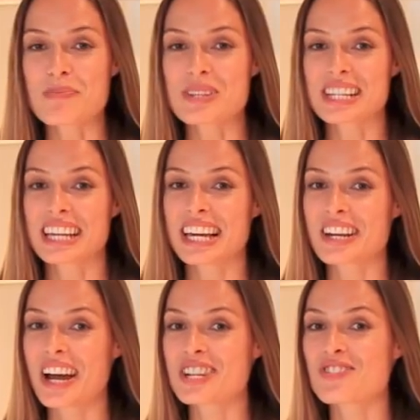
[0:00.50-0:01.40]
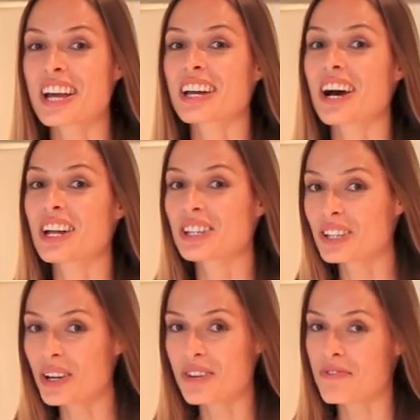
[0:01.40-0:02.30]
as a kid I drank a
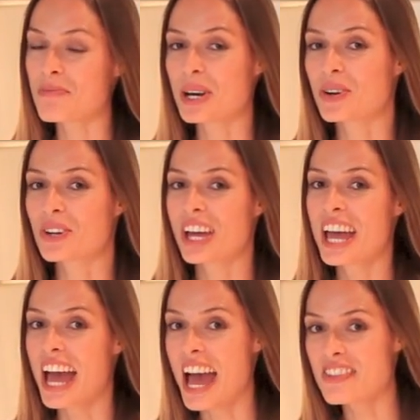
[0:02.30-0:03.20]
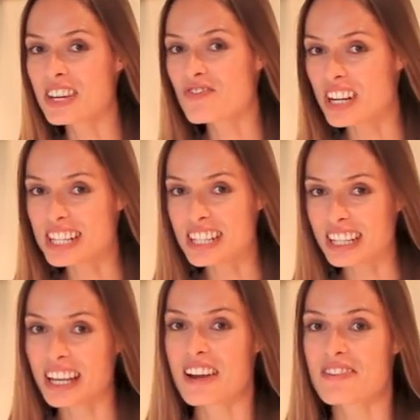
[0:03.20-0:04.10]
lot of milk, and then
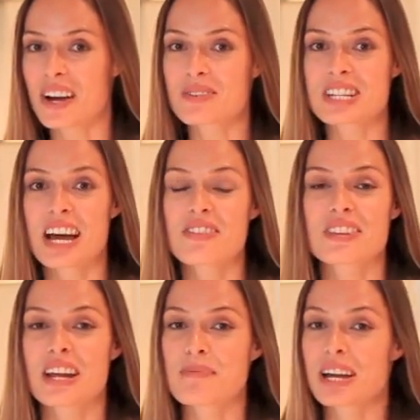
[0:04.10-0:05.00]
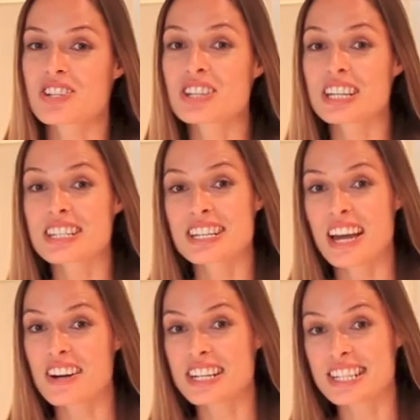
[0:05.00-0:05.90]
recently I found out that I'm actually
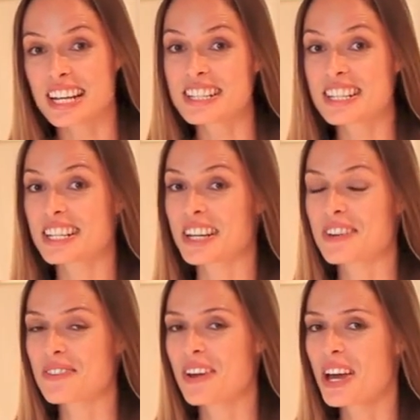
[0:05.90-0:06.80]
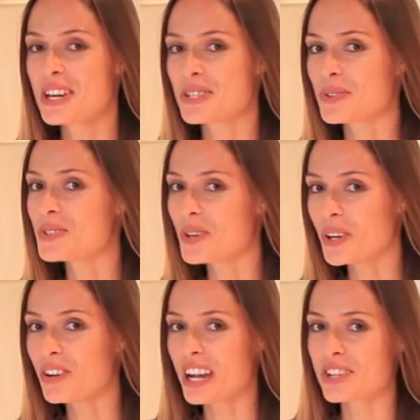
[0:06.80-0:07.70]
dairy sensitive, so it's
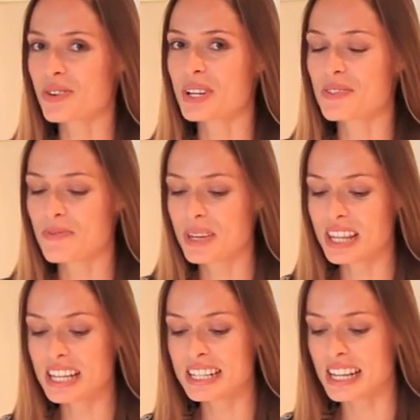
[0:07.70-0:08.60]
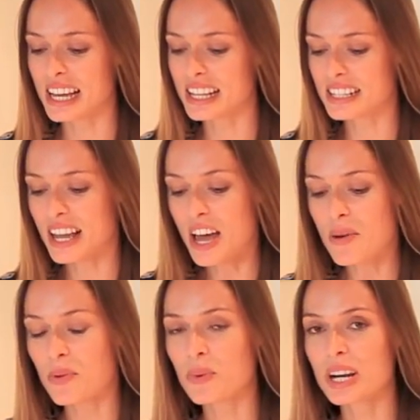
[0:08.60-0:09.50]
not a great choice for me these days.
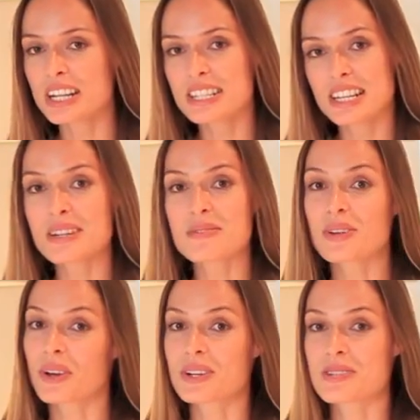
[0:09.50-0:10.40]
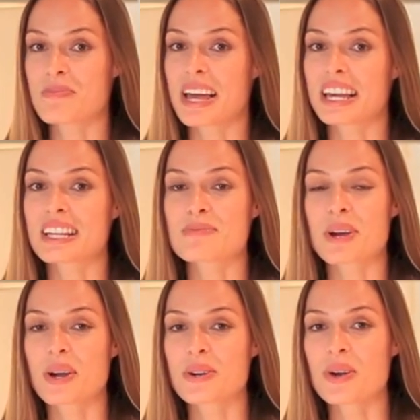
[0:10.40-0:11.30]
But what I did learn to make is
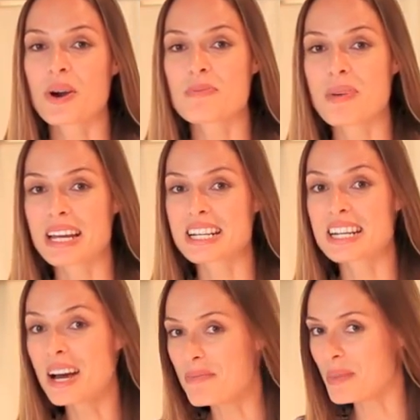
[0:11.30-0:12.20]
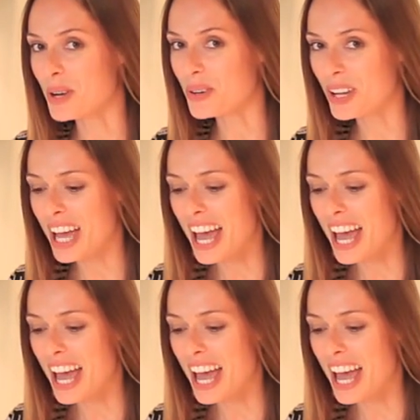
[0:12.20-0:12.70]
my own homemade nut milk,